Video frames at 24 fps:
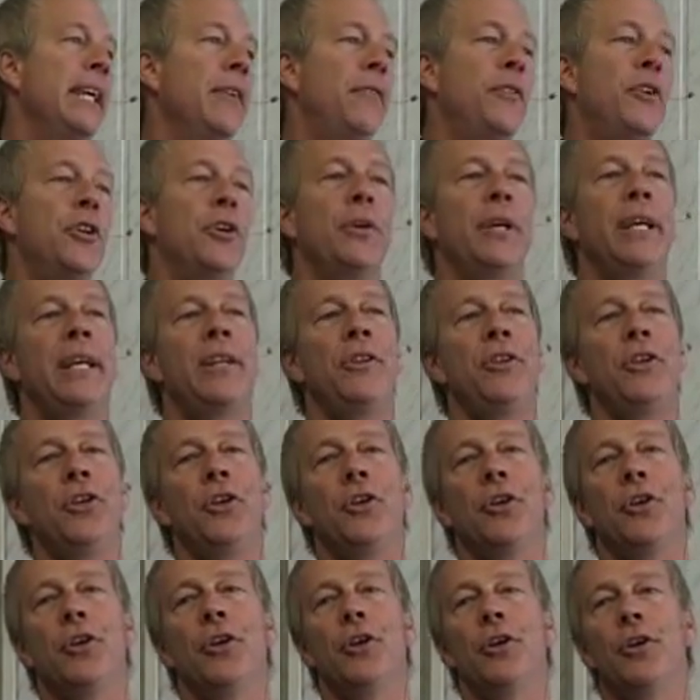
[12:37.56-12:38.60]
If you're in
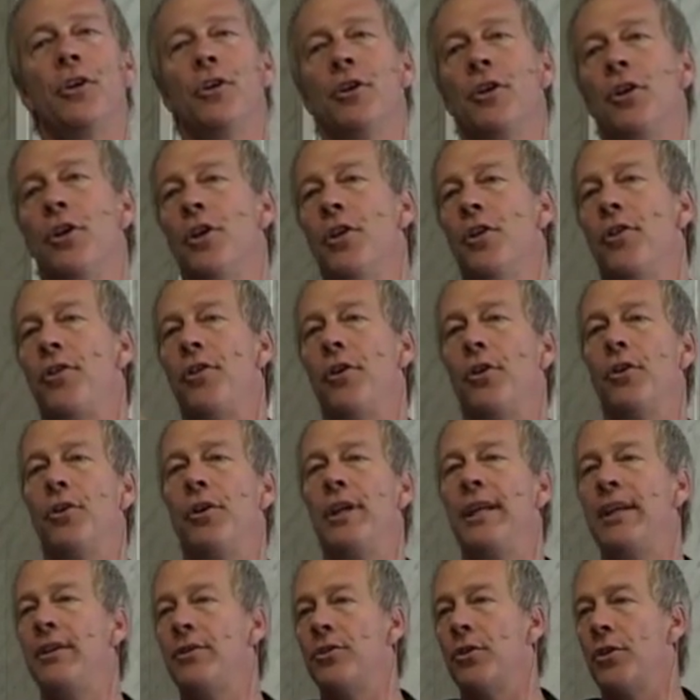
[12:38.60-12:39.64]
your
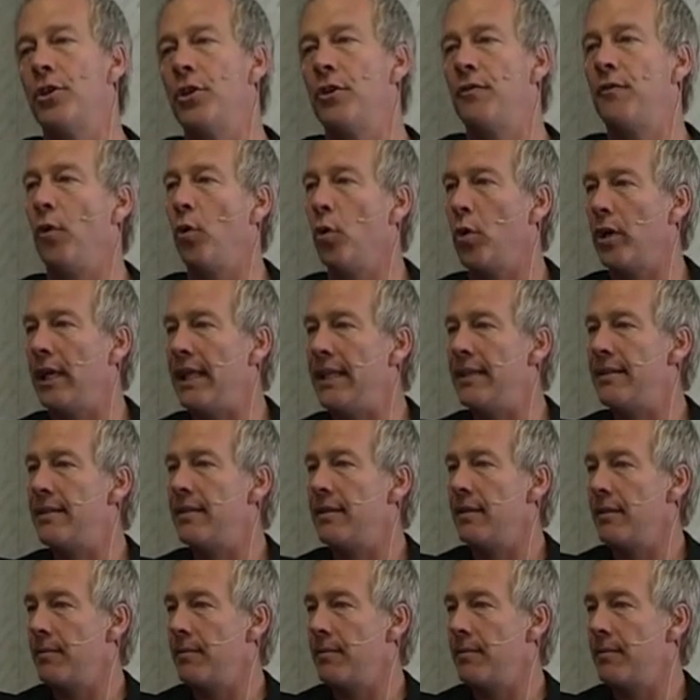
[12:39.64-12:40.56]
30s or your 40s,